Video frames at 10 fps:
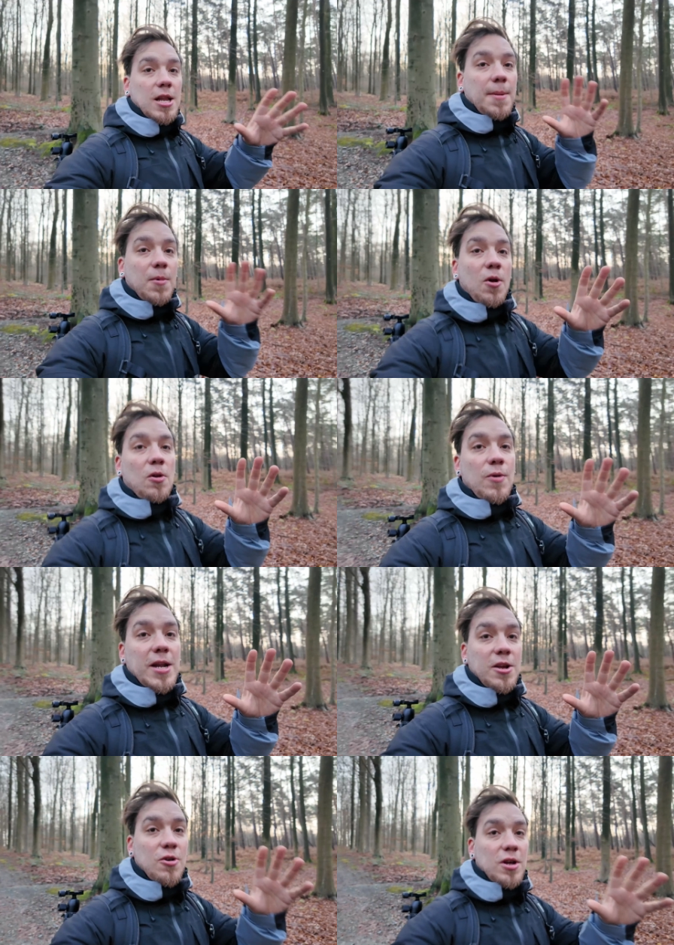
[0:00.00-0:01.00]
I'm
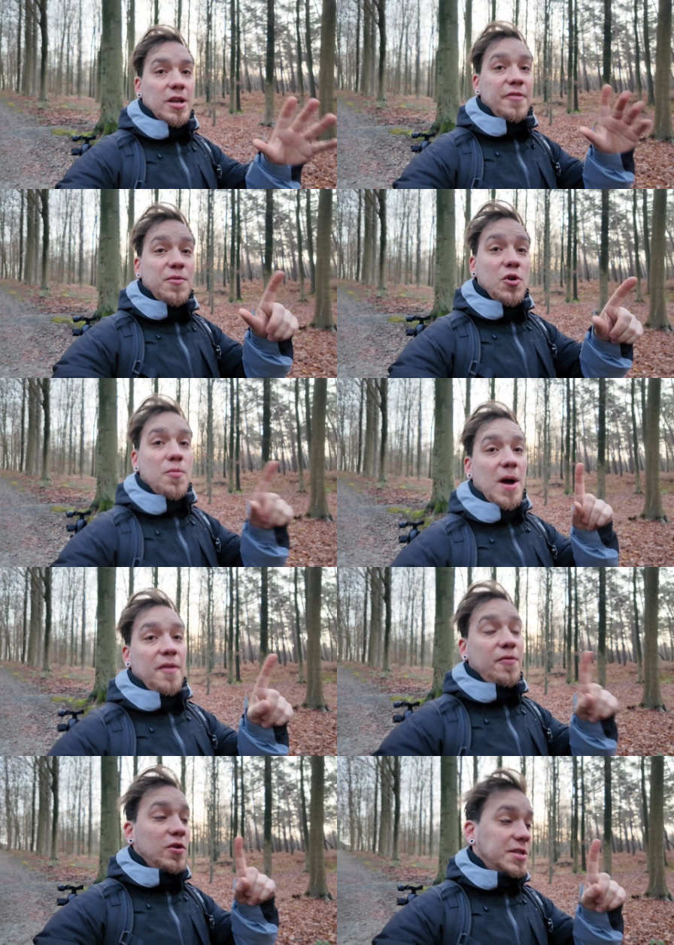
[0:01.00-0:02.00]
already gonna give you my
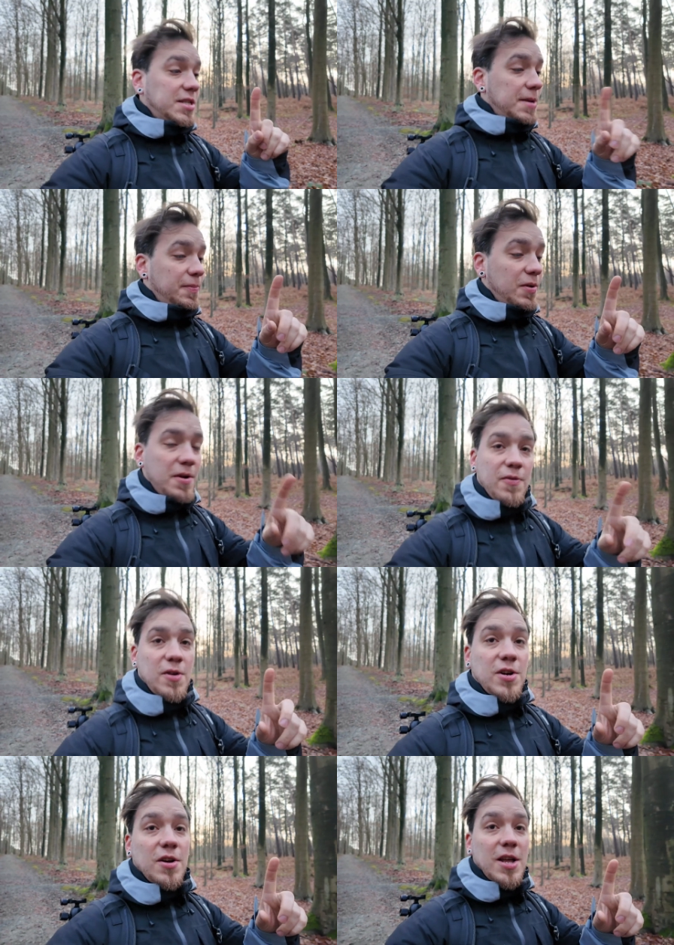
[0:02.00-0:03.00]
first tip
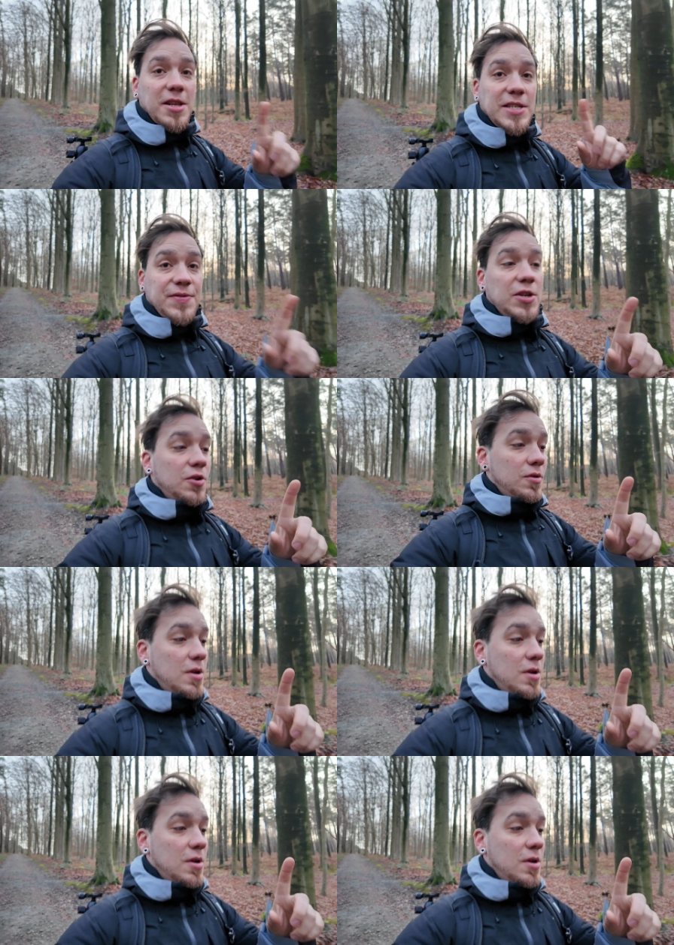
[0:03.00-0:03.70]
in this video,